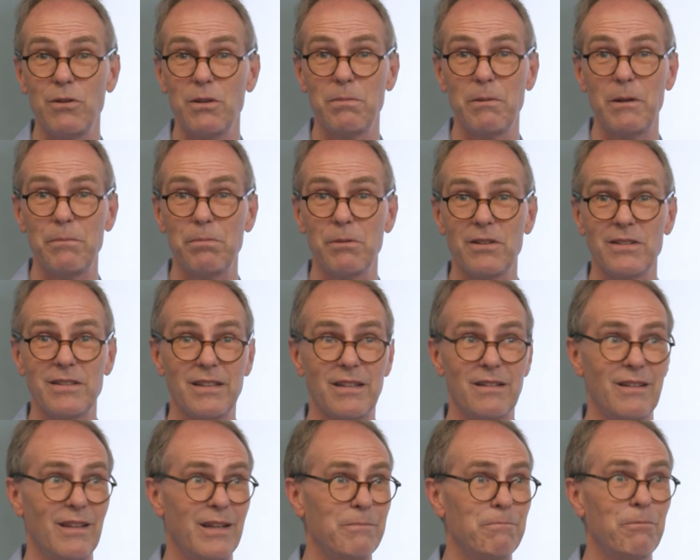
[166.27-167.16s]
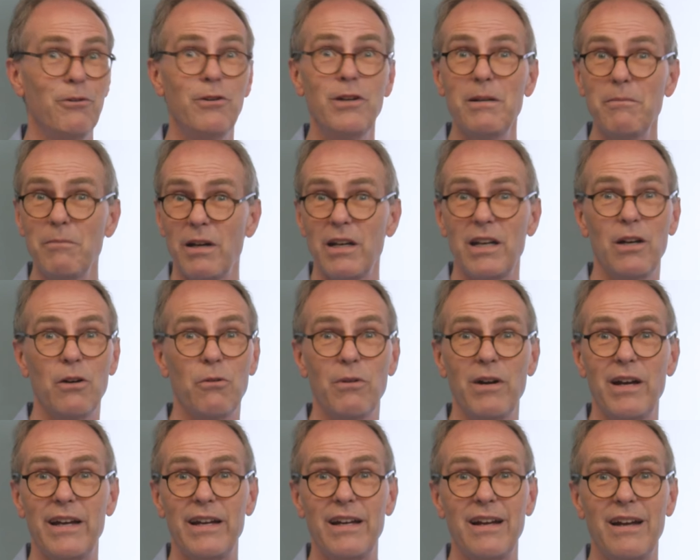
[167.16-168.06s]
with people is they're like putting money
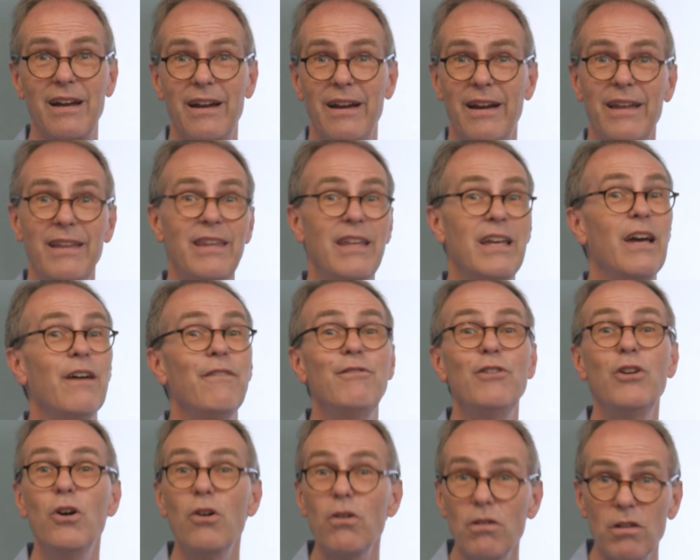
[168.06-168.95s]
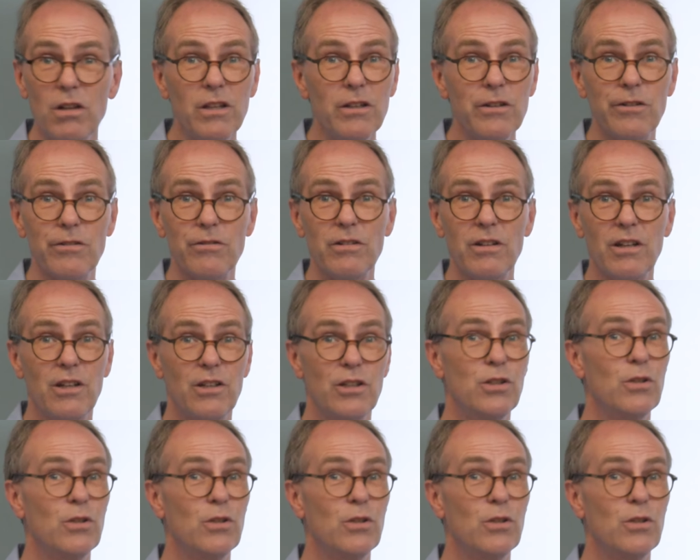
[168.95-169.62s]
away and they have no clue.